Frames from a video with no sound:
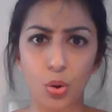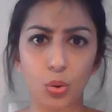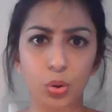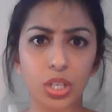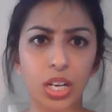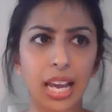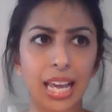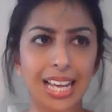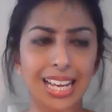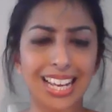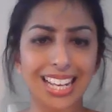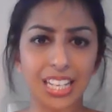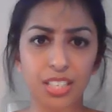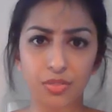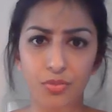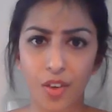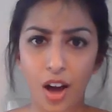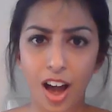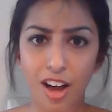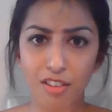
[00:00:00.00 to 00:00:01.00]
old,
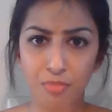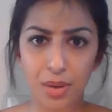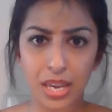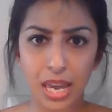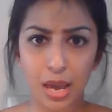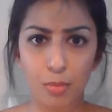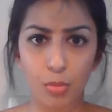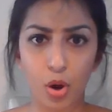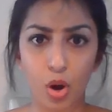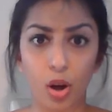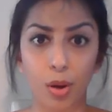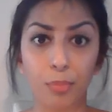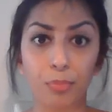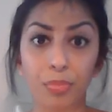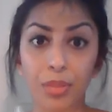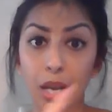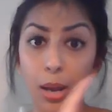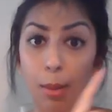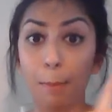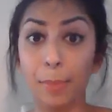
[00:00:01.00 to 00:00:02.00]
it's 5 PMR.
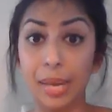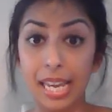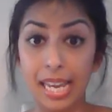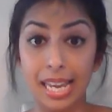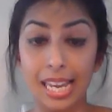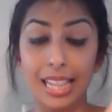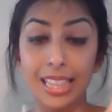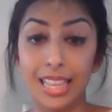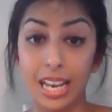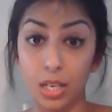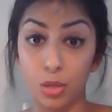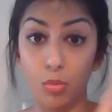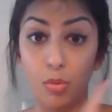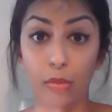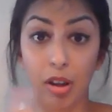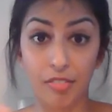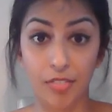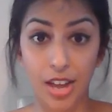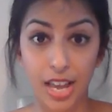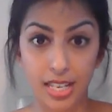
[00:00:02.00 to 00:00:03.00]
P, that's when
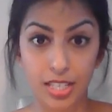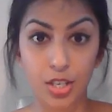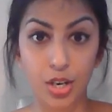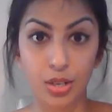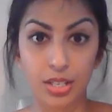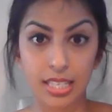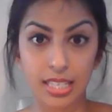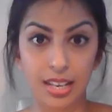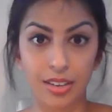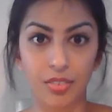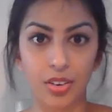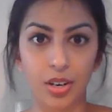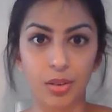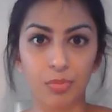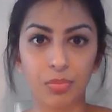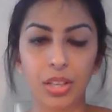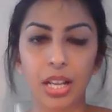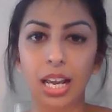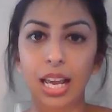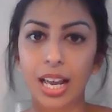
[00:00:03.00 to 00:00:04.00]
my first dose is given.
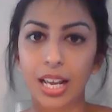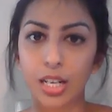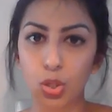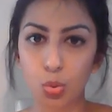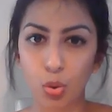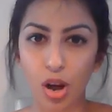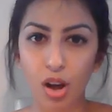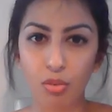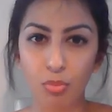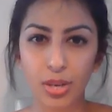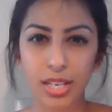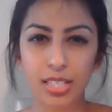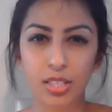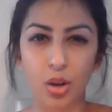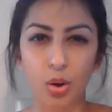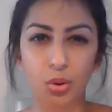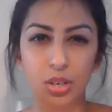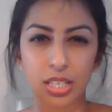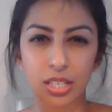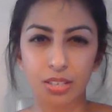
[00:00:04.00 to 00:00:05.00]
12 weeks
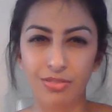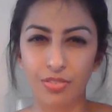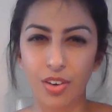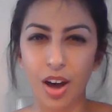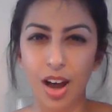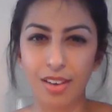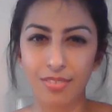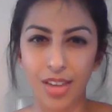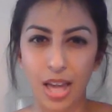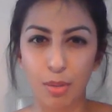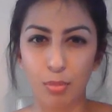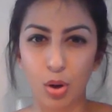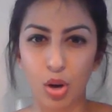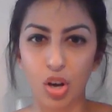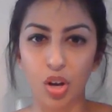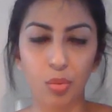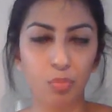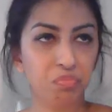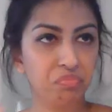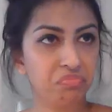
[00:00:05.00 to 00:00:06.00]
old, it's 5
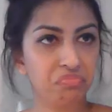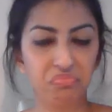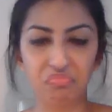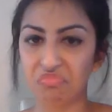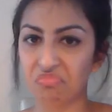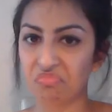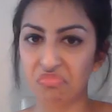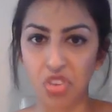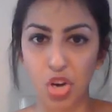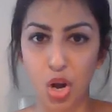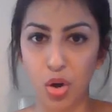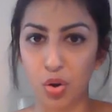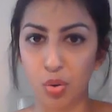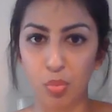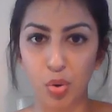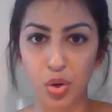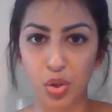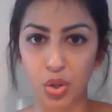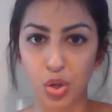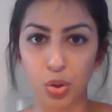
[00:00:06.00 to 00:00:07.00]
MR, no
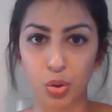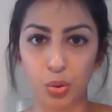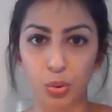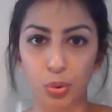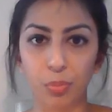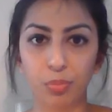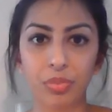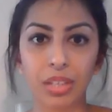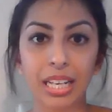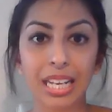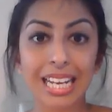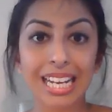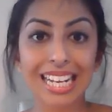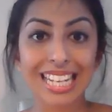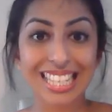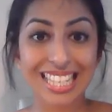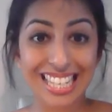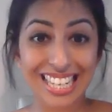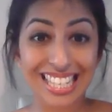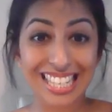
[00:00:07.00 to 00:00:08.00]
pneumococcal.
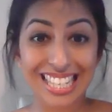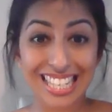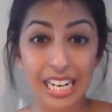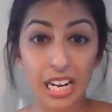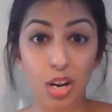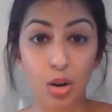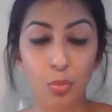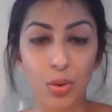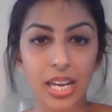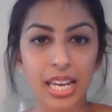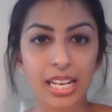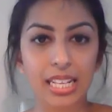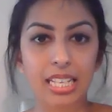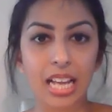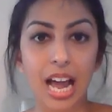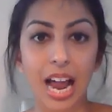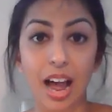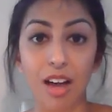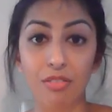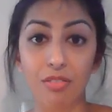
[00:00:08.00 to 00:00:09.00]
16 weeks,
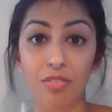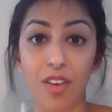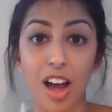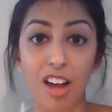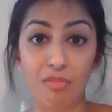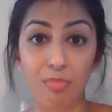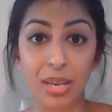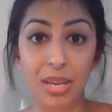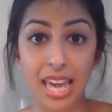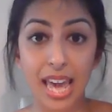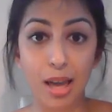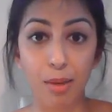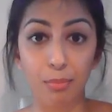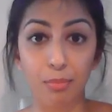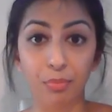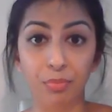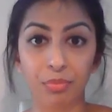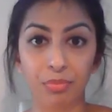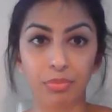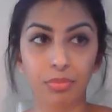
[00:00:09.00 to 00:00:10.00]
I have 5
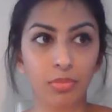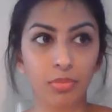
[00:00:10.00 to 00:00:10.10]
PM.